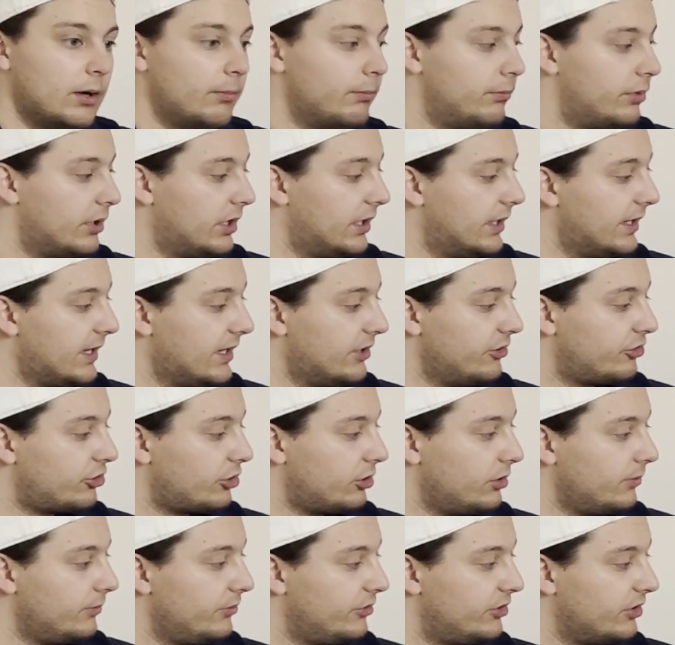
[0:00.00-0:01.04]
But in
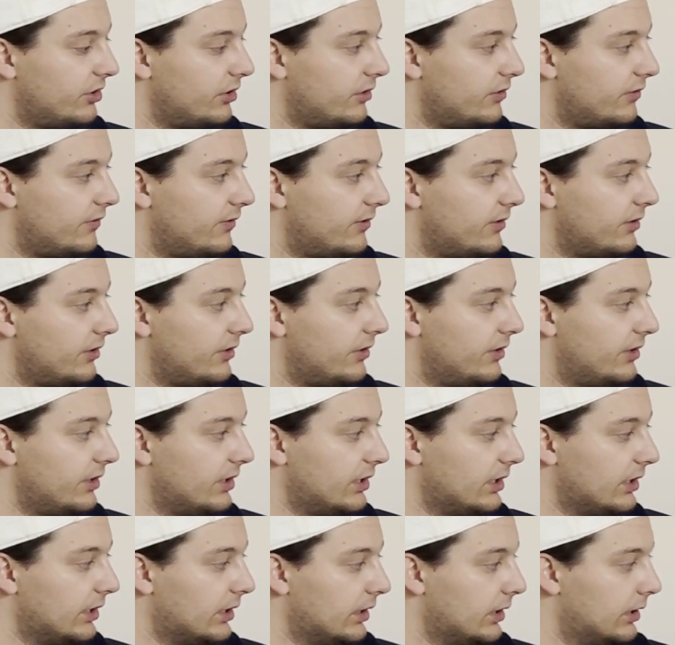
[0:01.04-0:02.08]
terms of
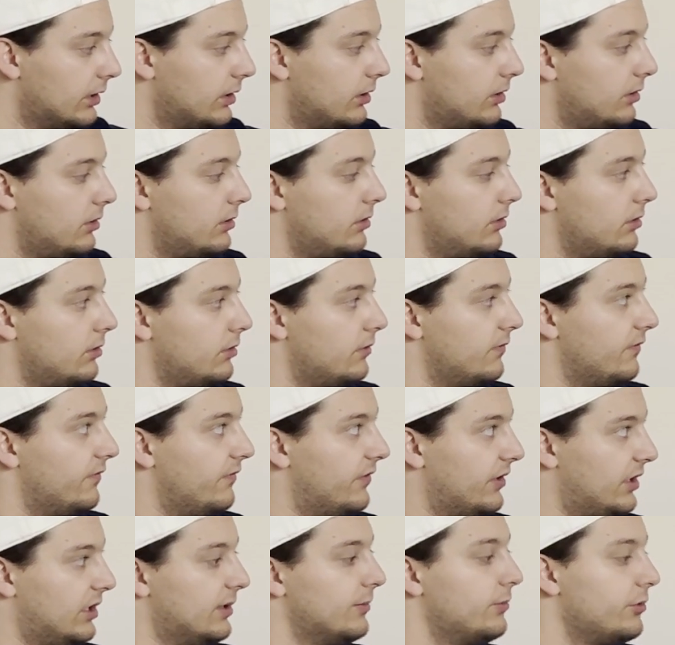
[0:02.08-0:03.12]
the
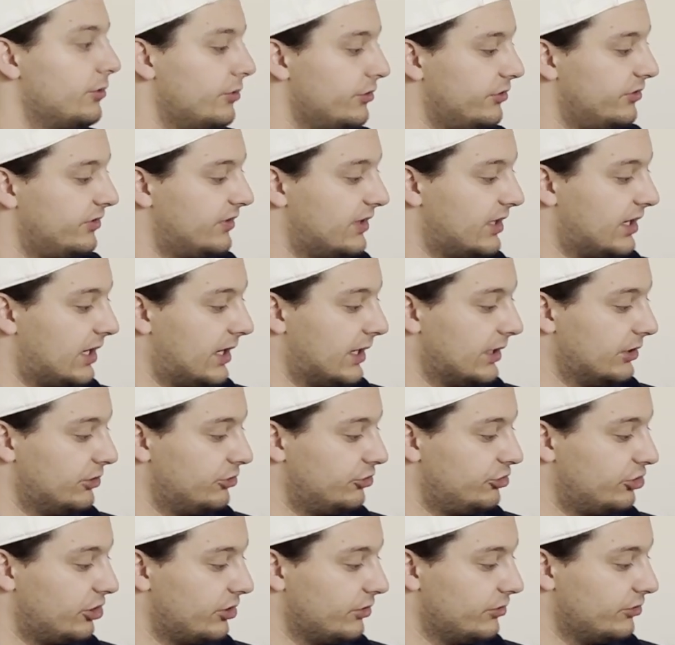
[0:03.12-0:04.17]
variables that I
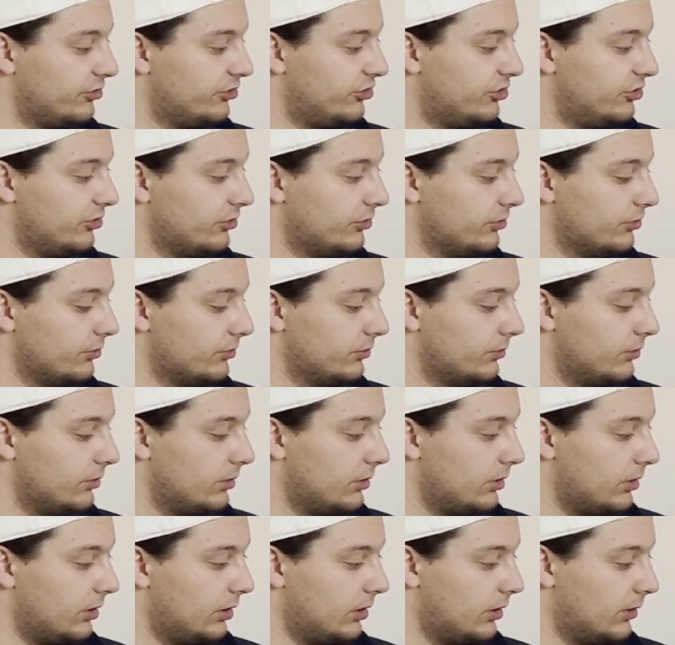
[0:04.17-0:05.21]
chose to
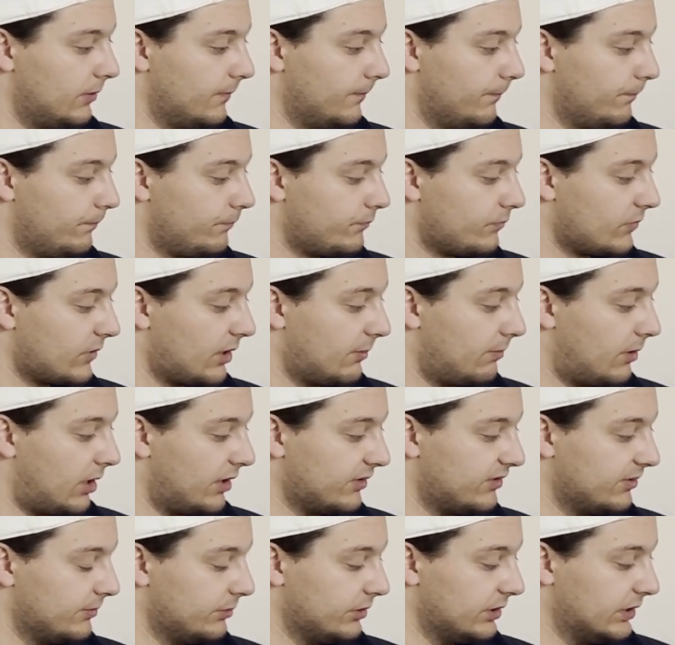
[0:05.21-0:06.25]
um,
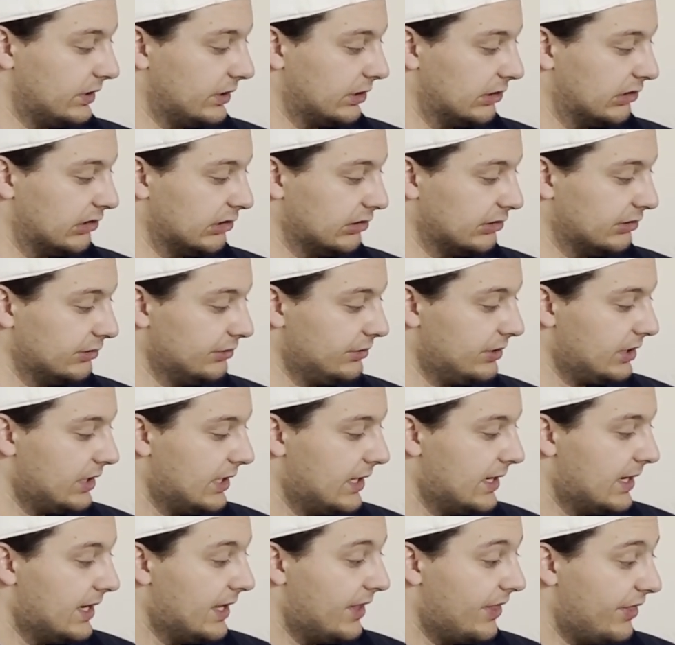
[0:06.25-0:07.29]
possibly include,
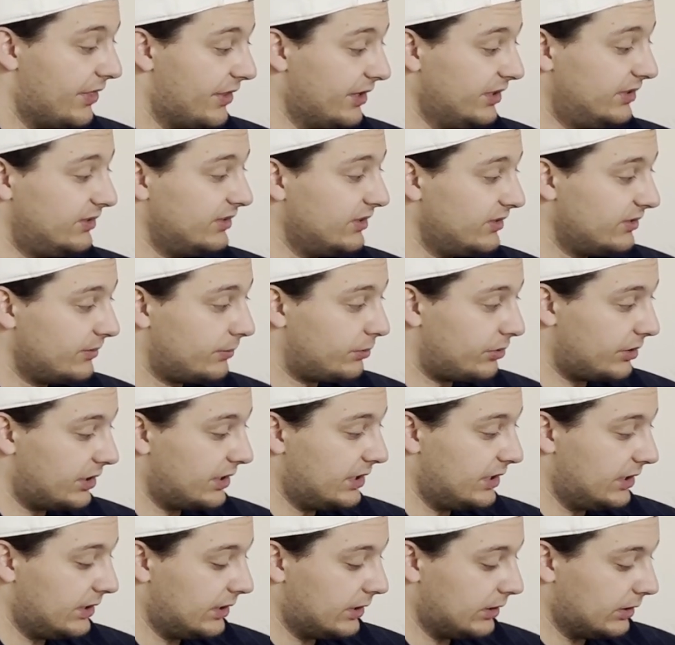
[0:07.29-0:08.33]
this is a
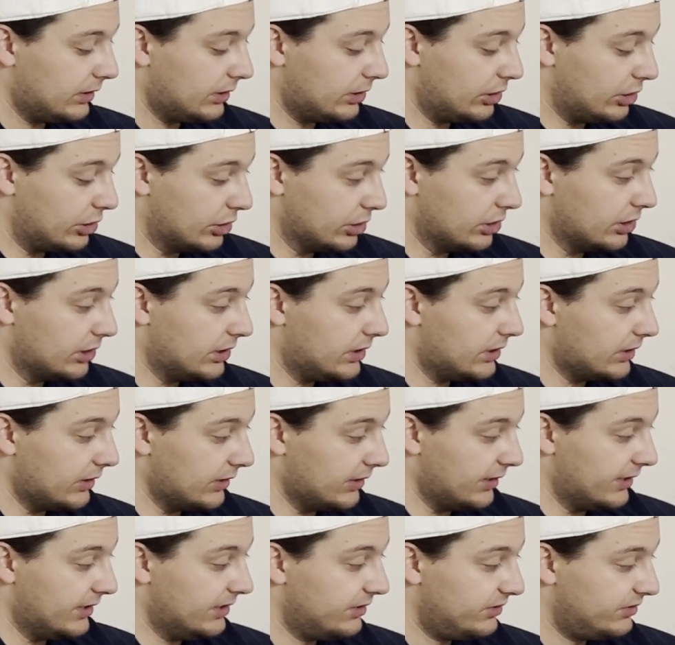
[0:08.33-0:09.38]
pretty good
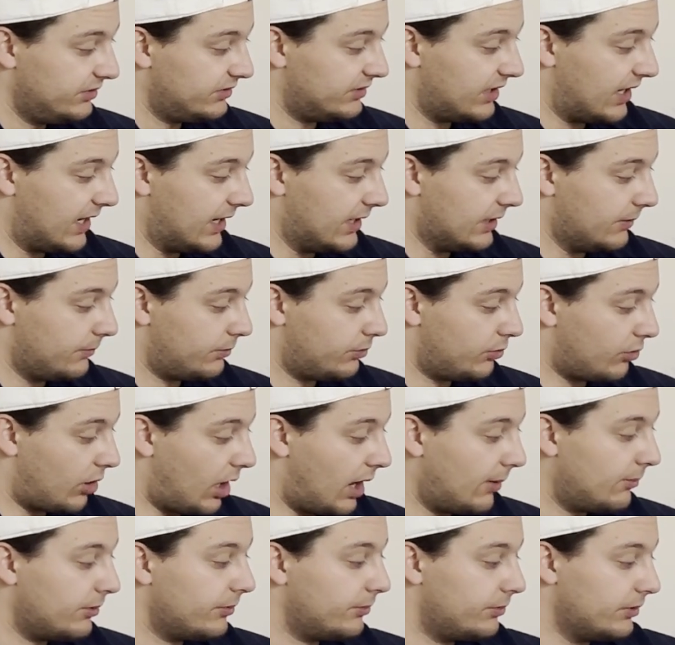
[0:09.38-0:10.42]
list, and
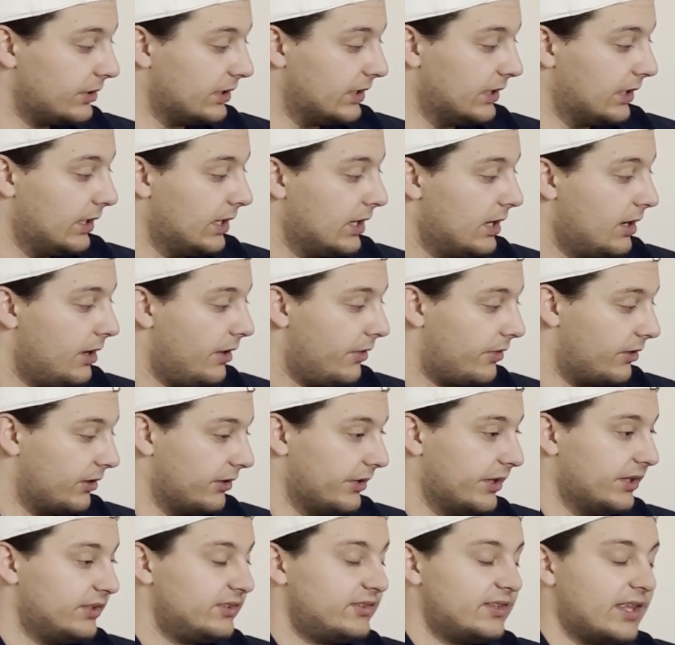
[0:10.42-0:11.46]
probably the
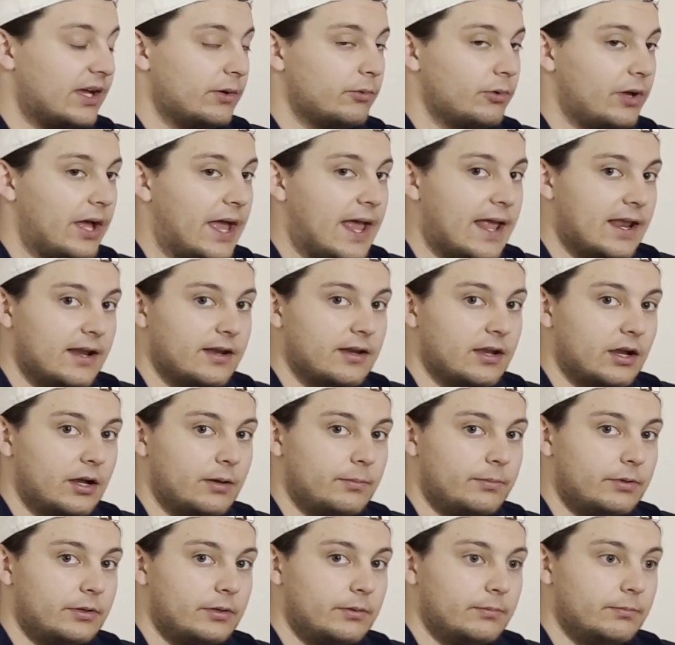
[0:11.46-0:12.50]
list that will end
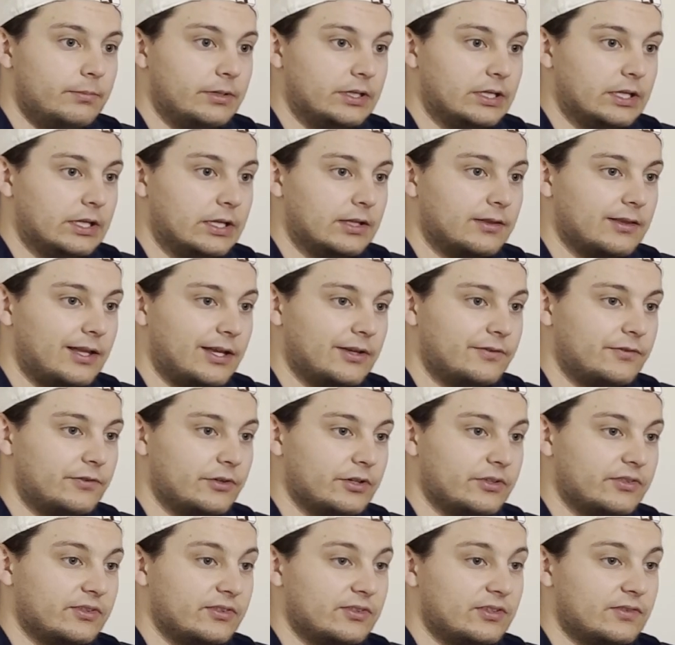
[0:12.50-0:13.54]
up being, like, for
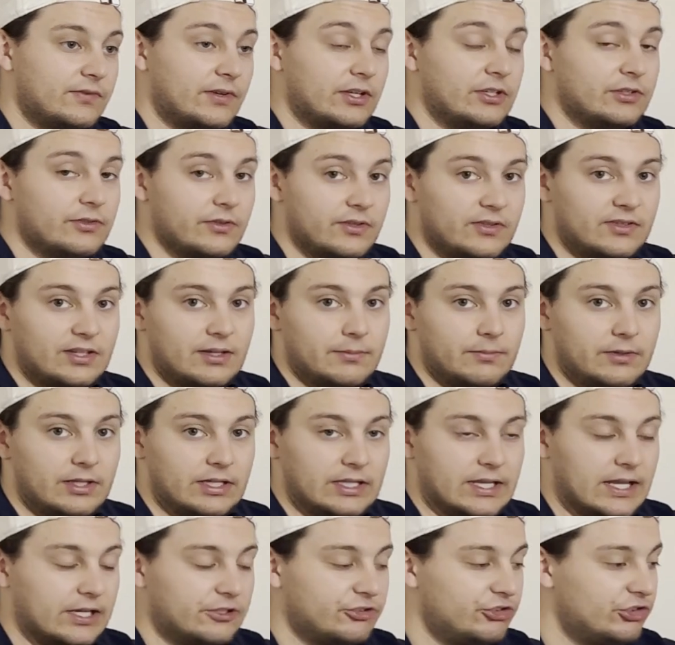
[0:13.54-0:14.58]
instance, if I do the same thing
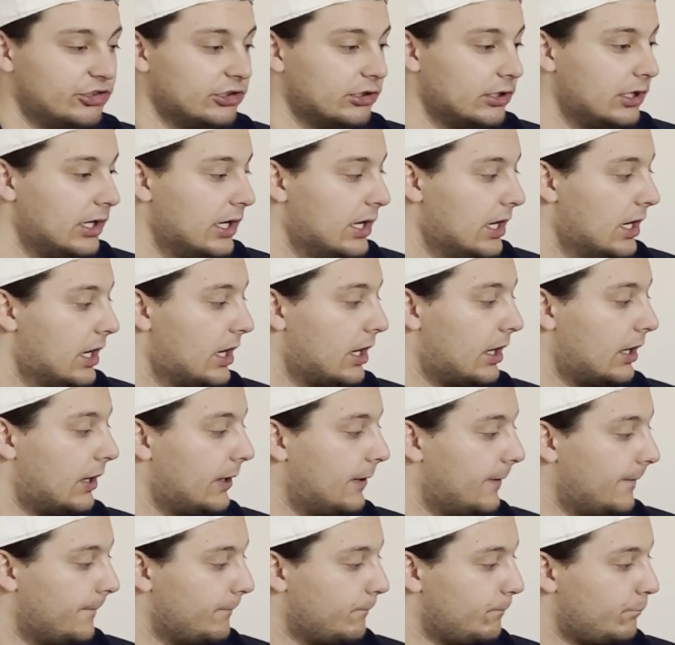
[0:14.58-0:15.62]
next year,
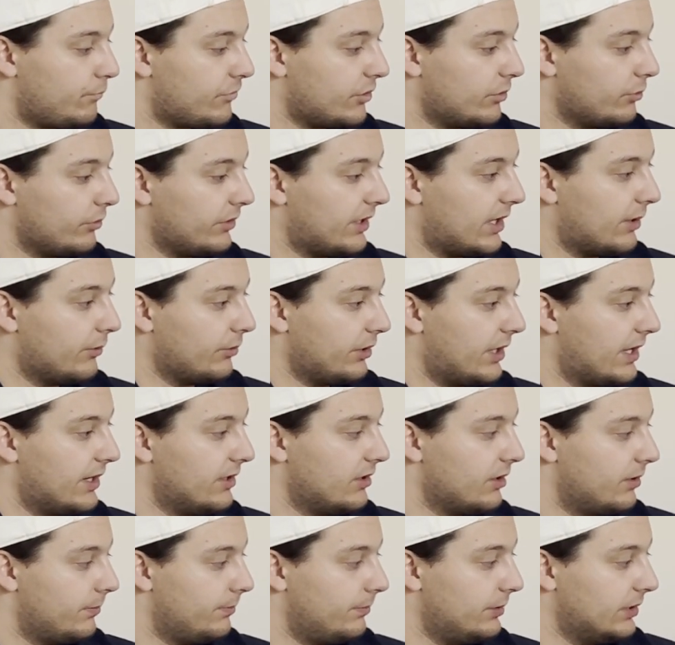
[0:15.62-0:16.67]
that will end
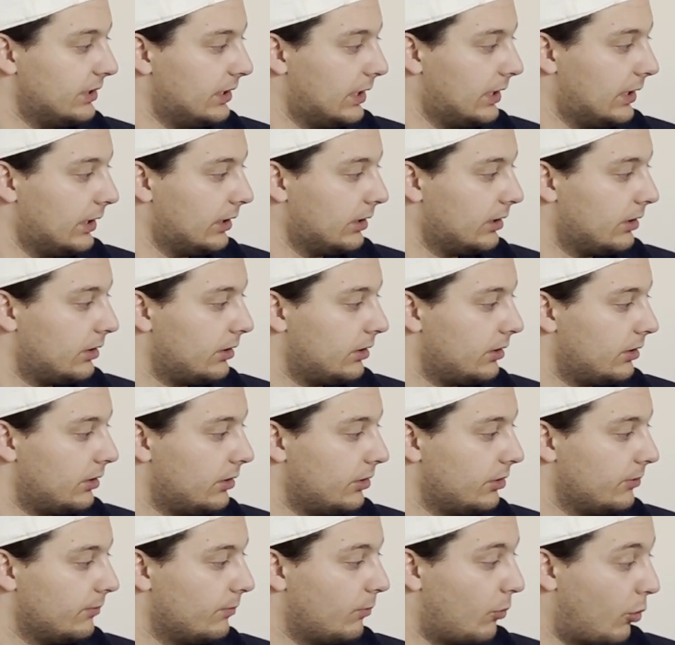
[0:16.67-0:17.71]
up being
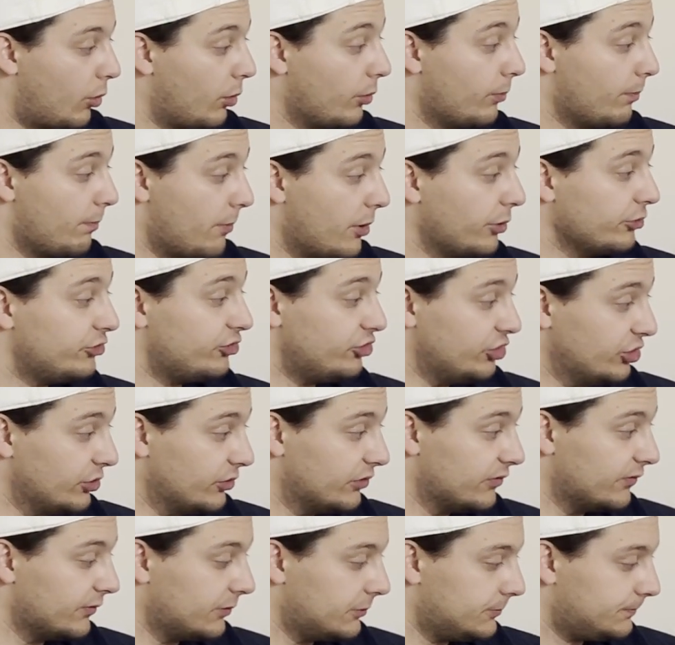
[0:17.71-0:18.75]
most
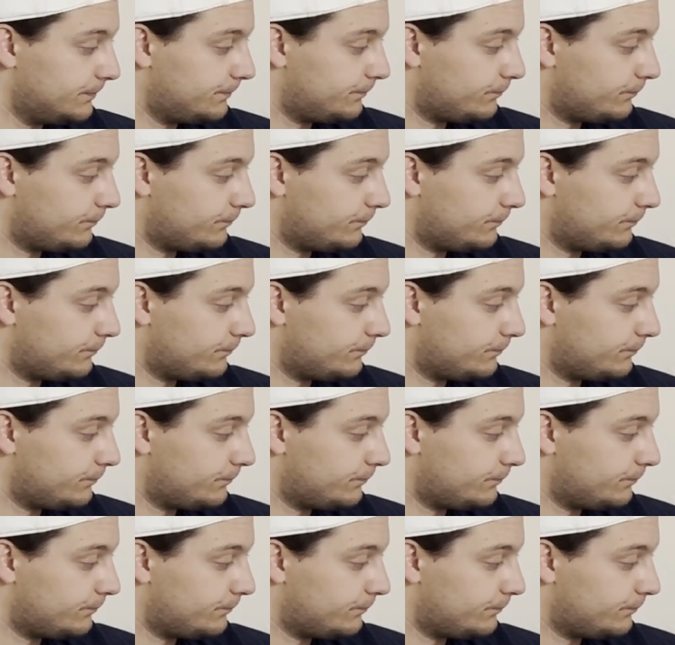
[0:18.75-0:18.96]
useful.